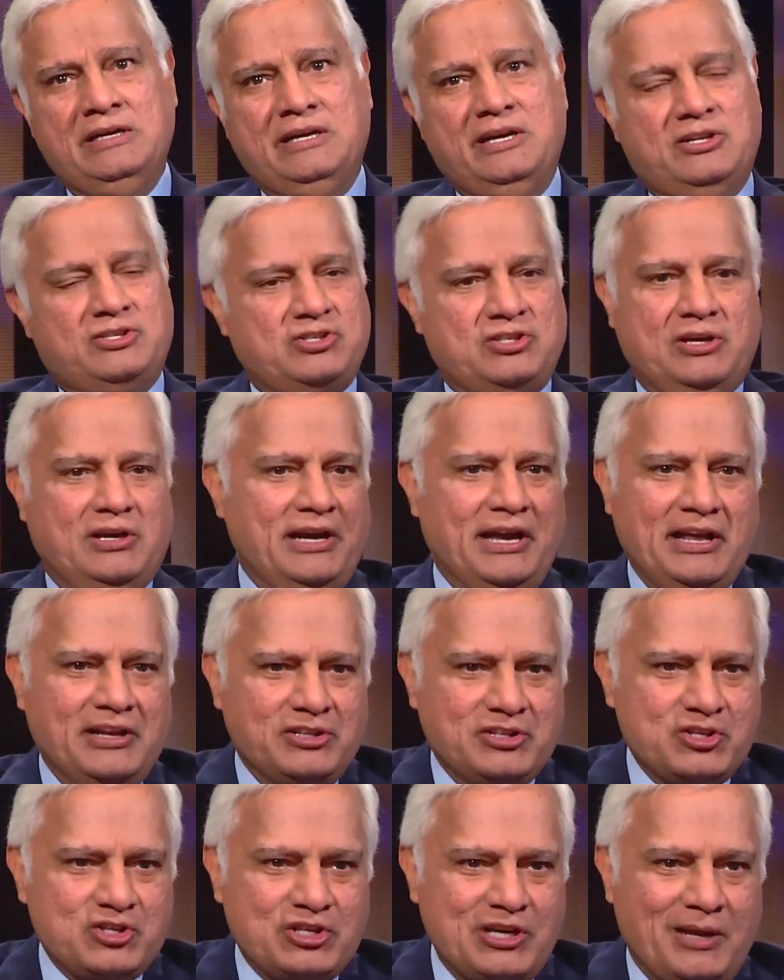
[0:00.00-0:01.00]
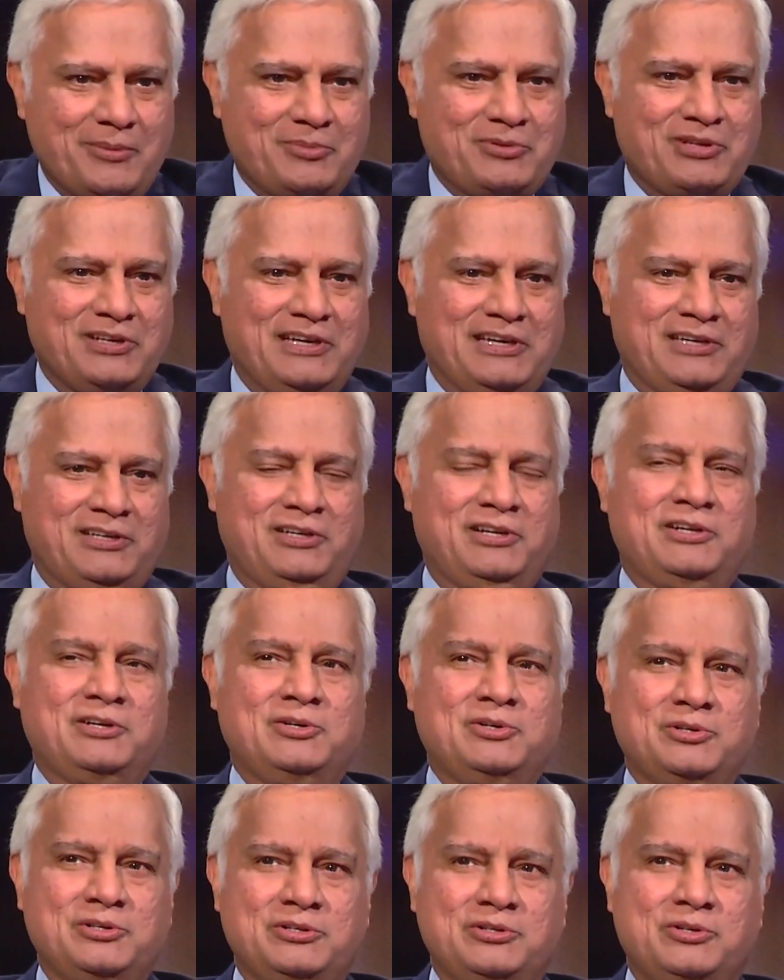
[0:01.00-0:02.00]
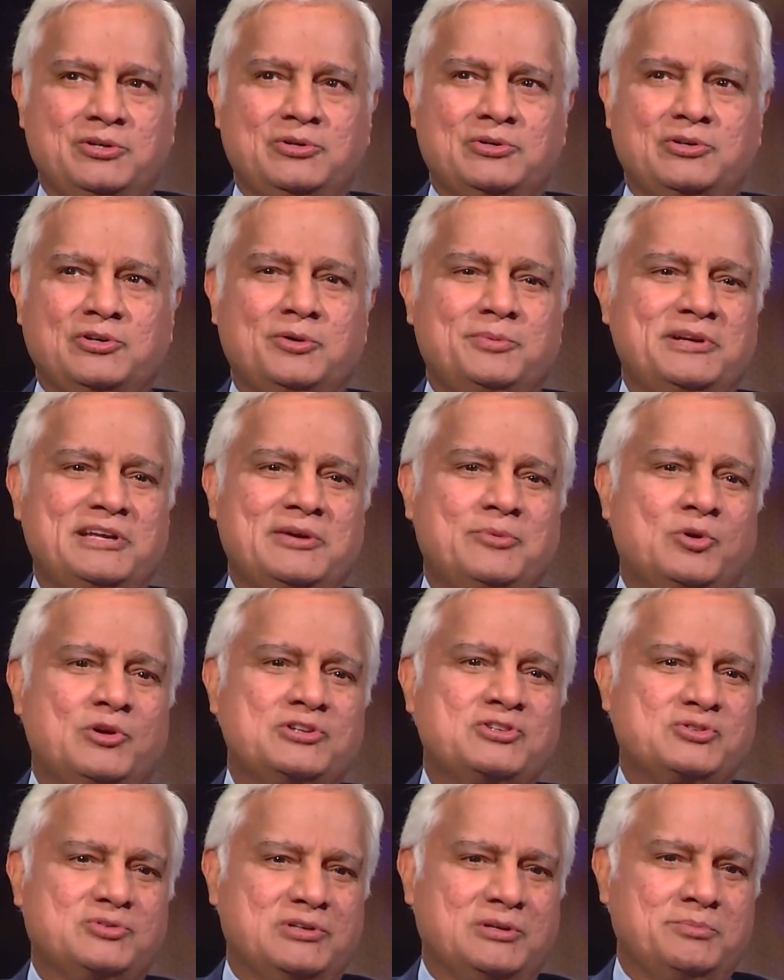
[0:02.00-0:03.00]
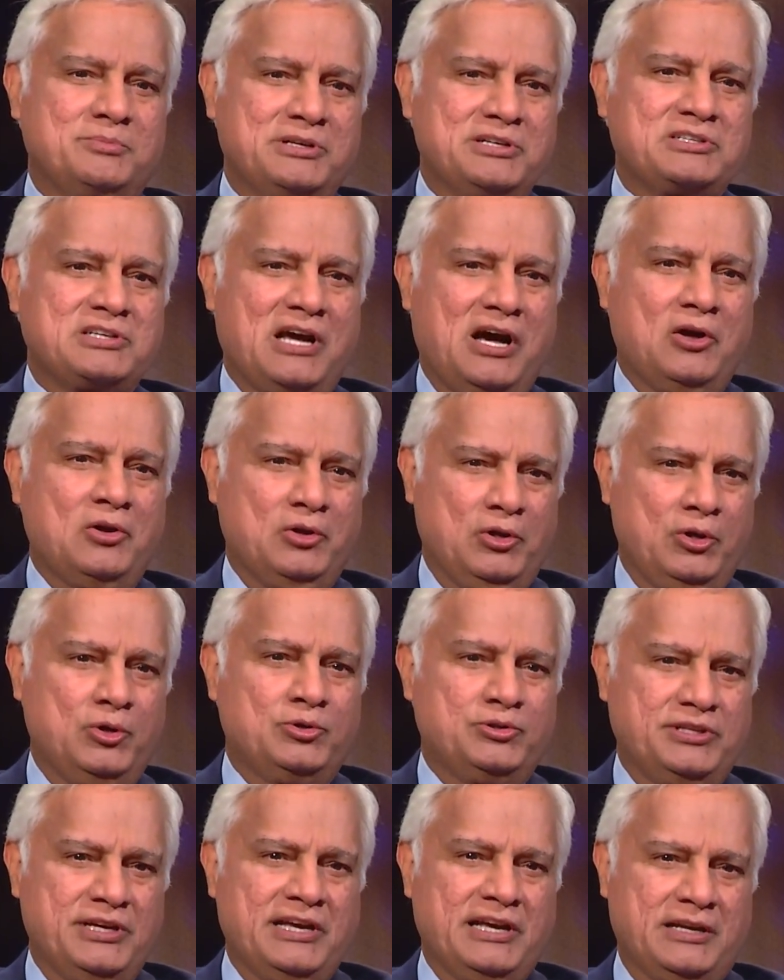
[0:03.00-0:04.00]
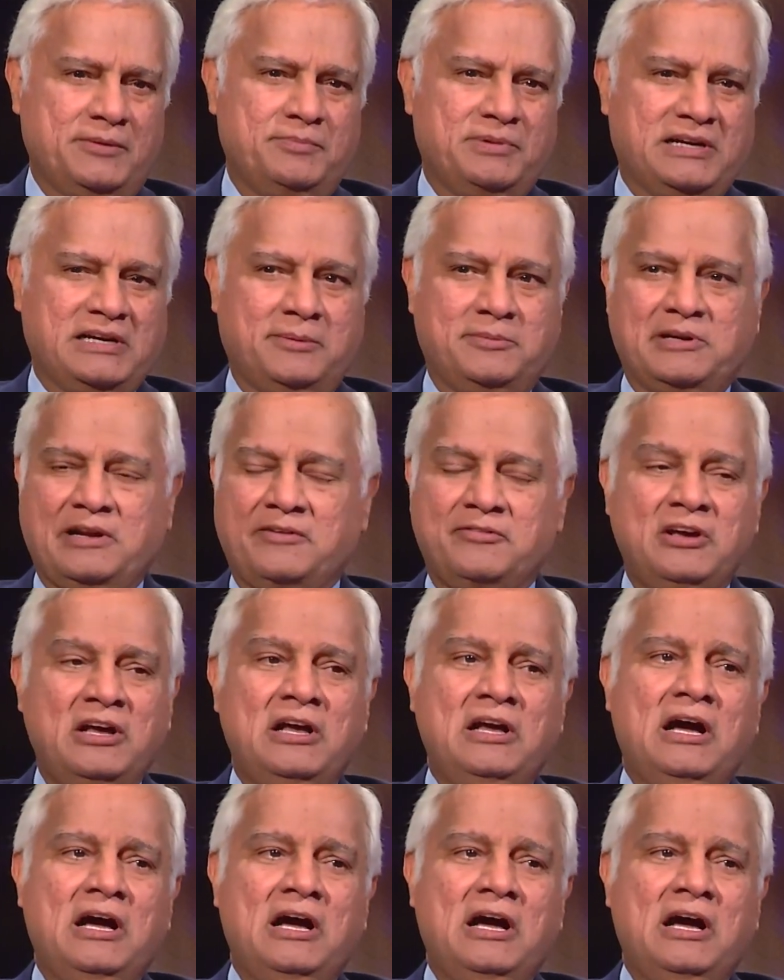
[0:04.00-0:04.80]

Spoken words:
It's again the shame thing, nobody wants to admit how low they had become in life.